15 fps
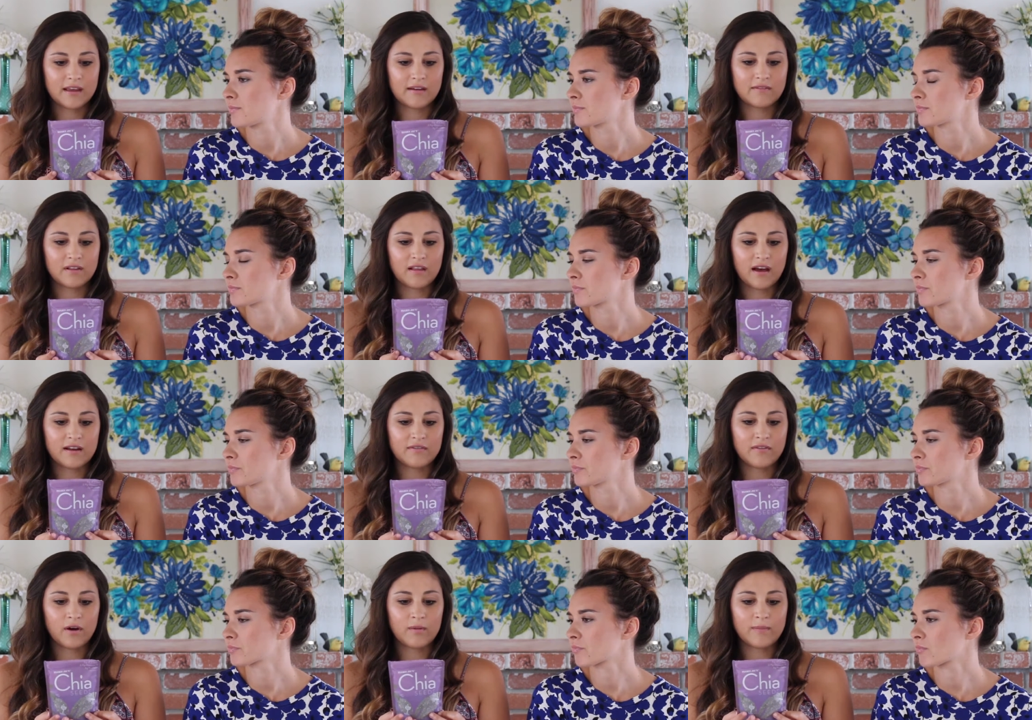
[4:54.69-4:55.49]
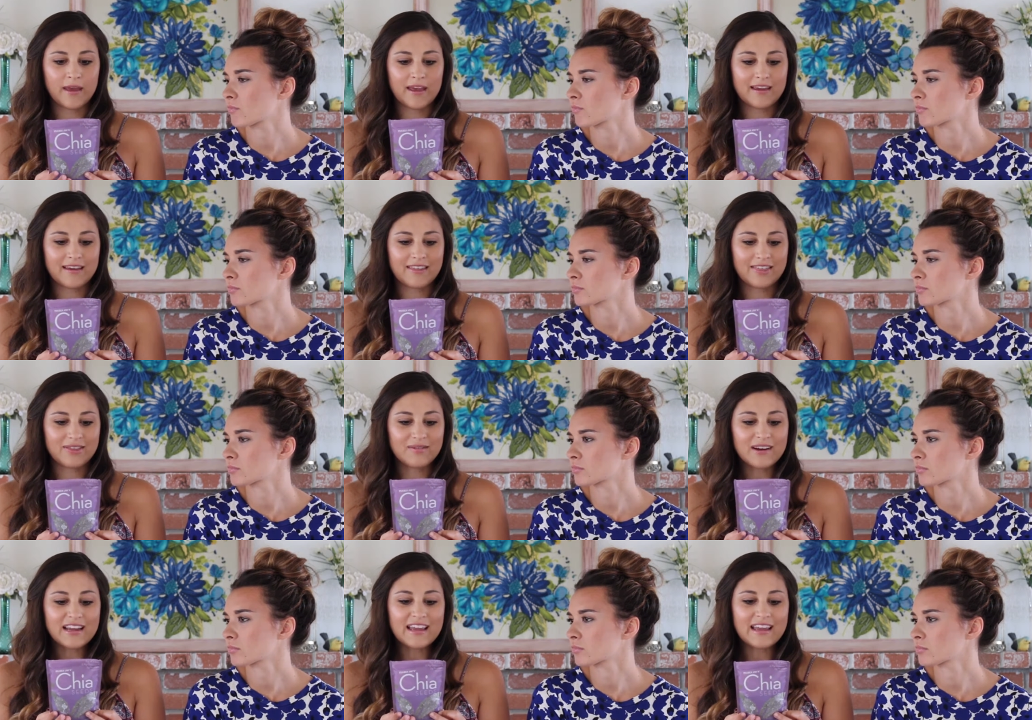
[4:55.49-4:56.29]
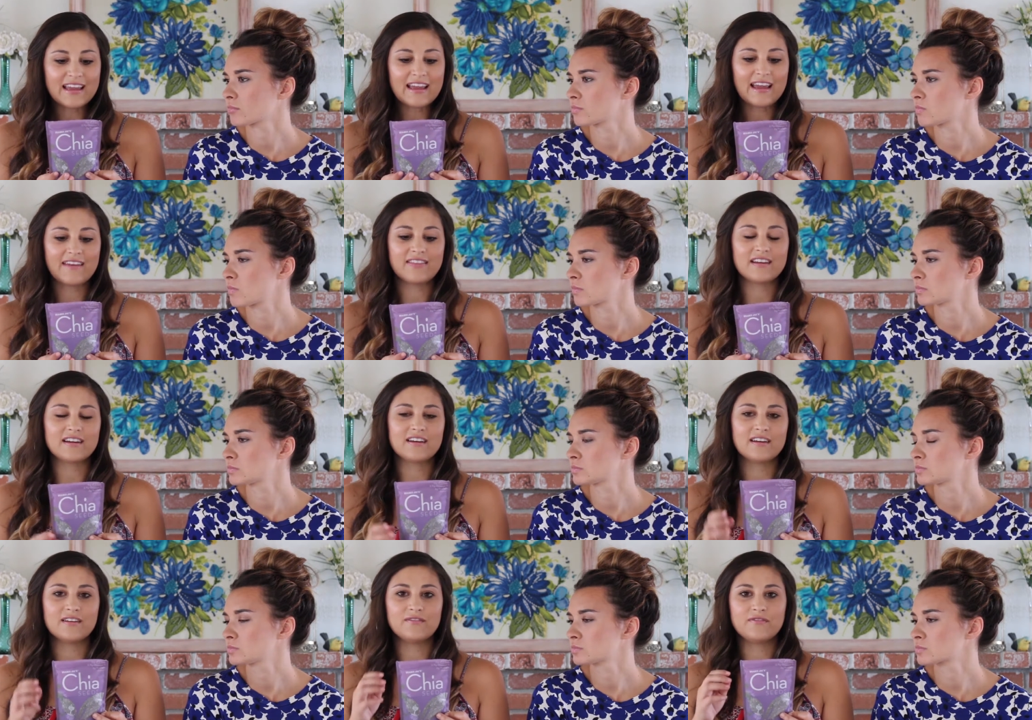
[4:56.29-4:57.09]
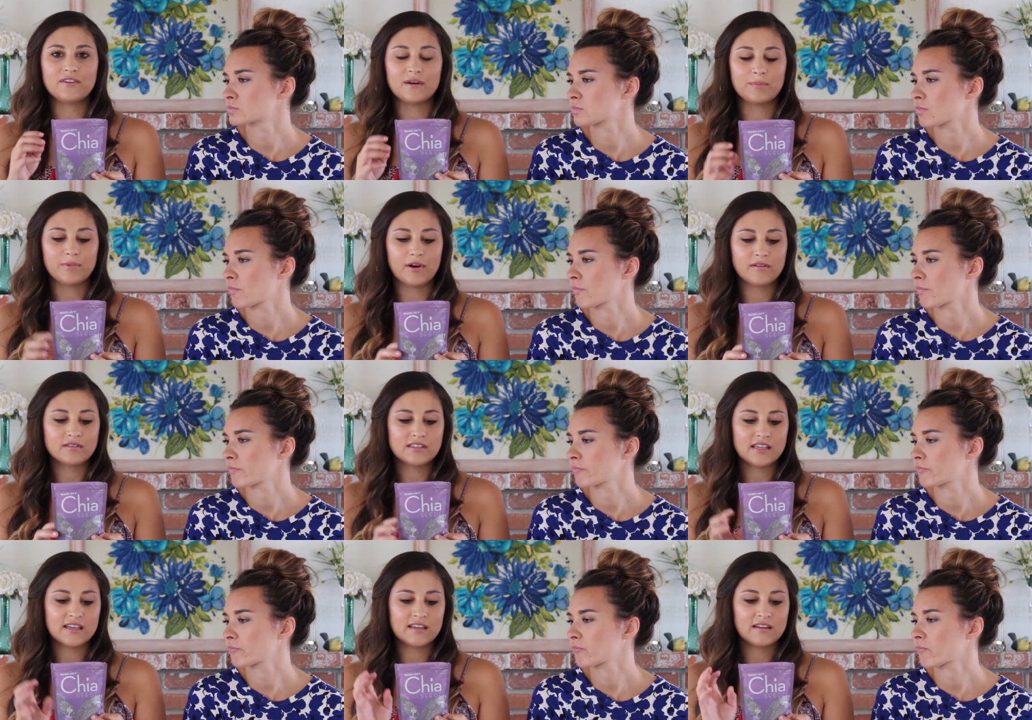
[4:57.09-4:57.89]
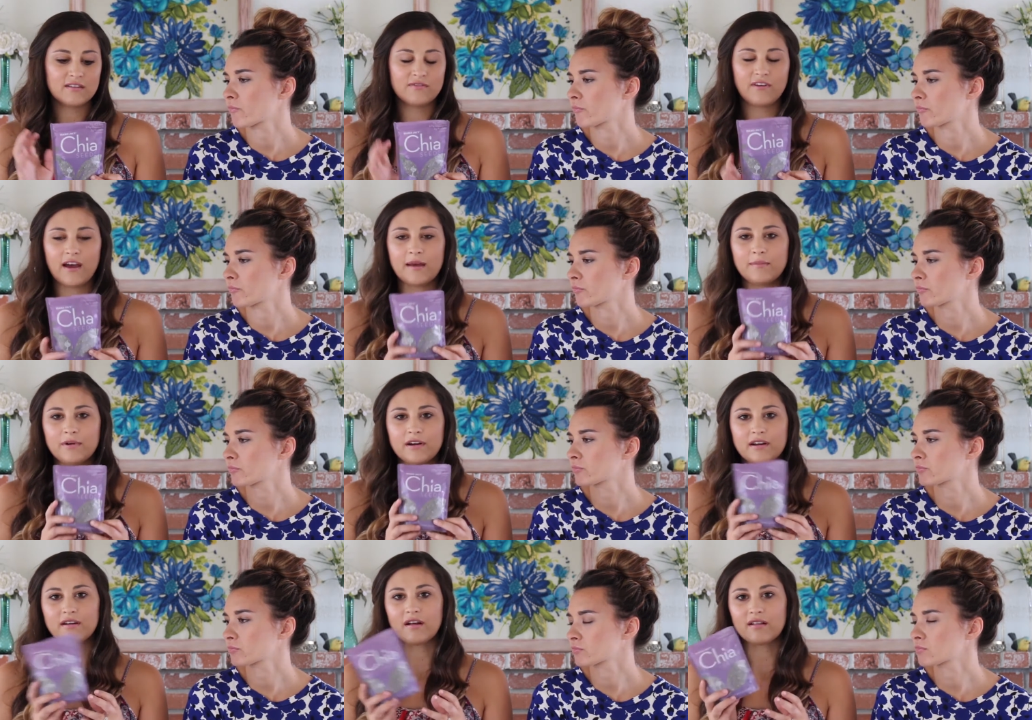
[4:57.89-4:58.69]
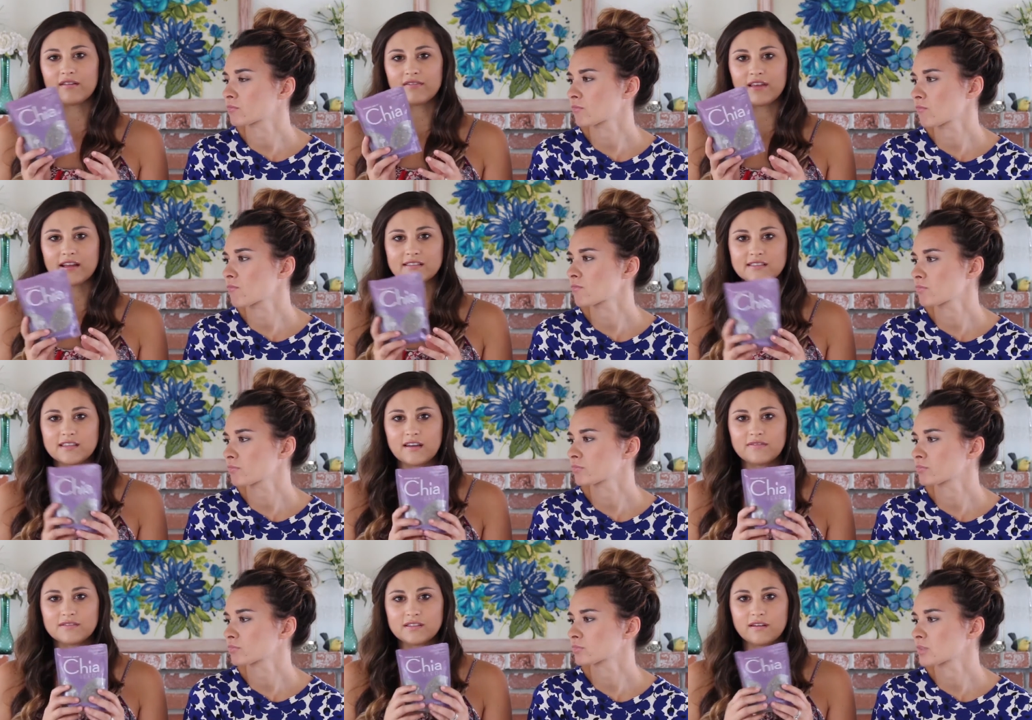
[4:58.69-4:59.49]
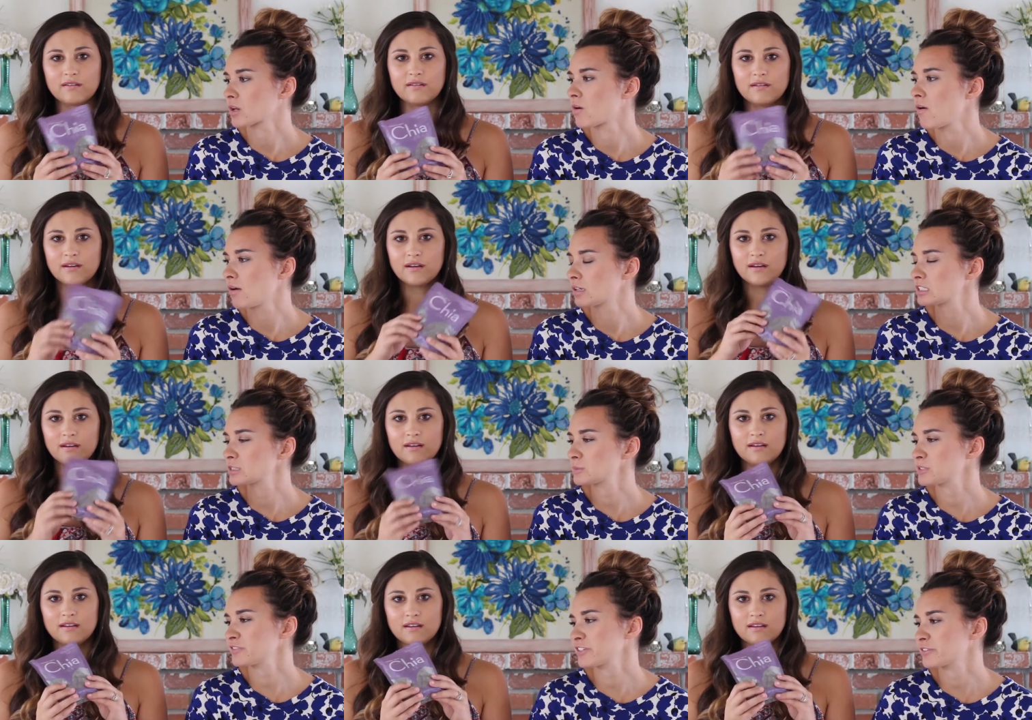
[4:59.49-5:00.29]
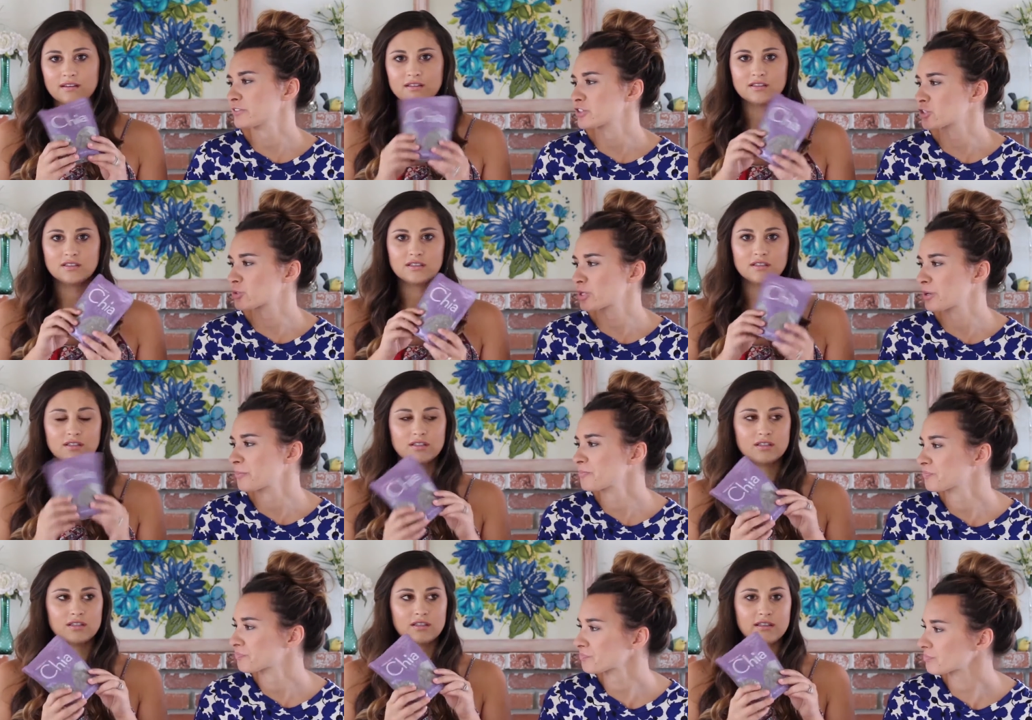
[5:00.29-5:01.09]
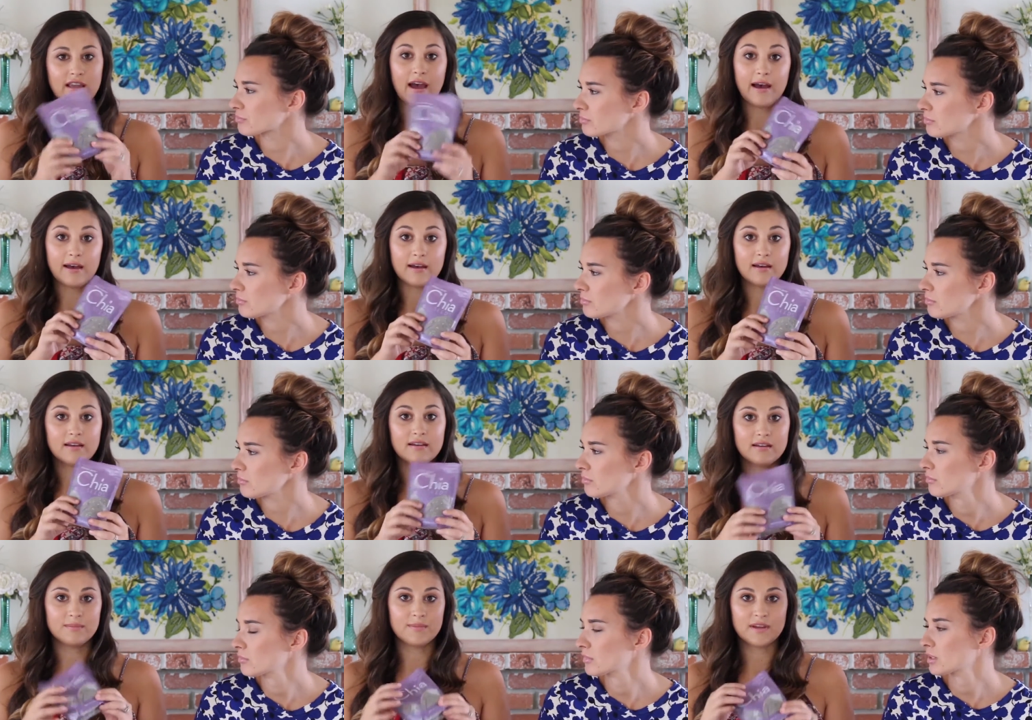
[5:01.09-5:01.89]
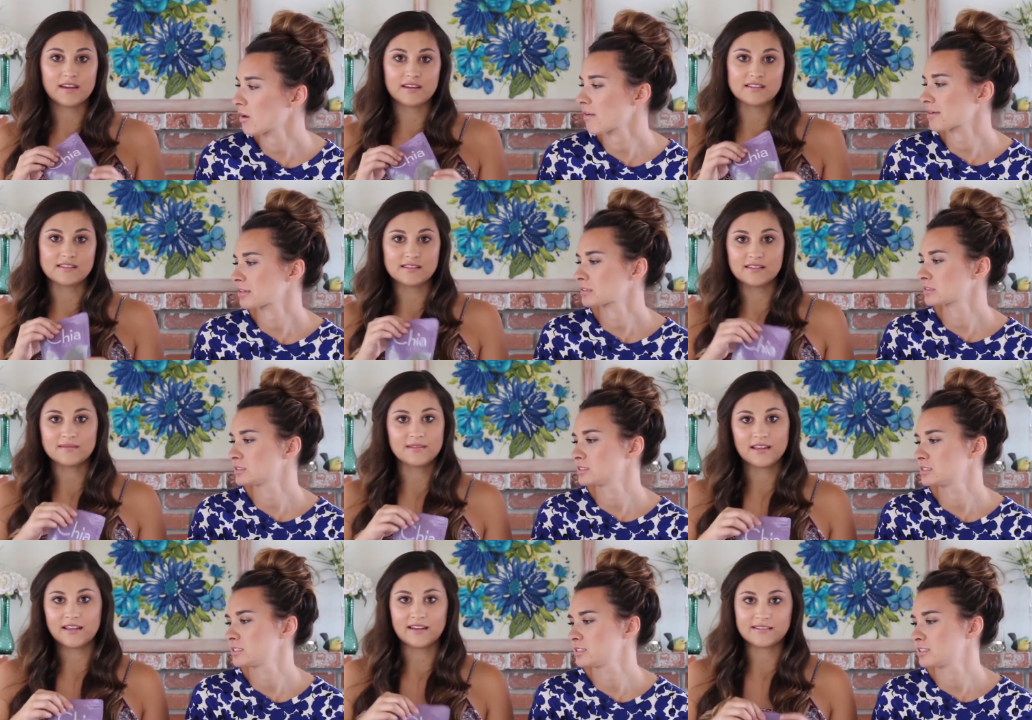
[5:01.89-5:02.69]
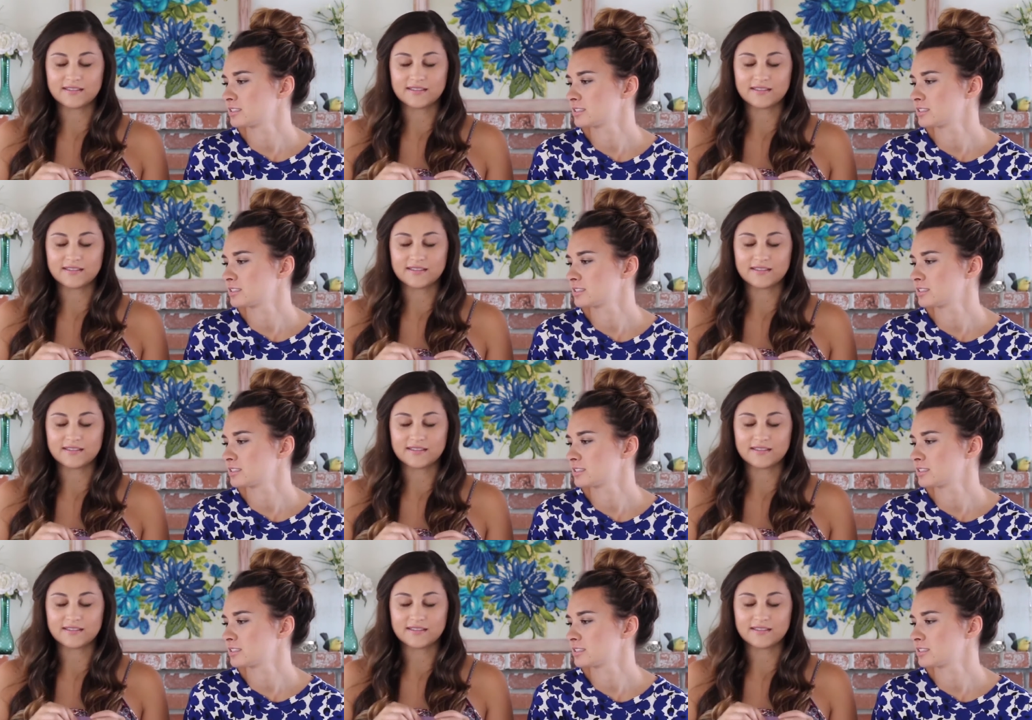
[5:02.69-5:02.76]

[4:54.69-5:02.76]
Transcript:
Speaker 1: they have a lot of omega-3 and they're good for protein and fiber and all of that stuff, so.
Speaker 2: That's perfect for Drew.
Speaker 1: Yeah, because he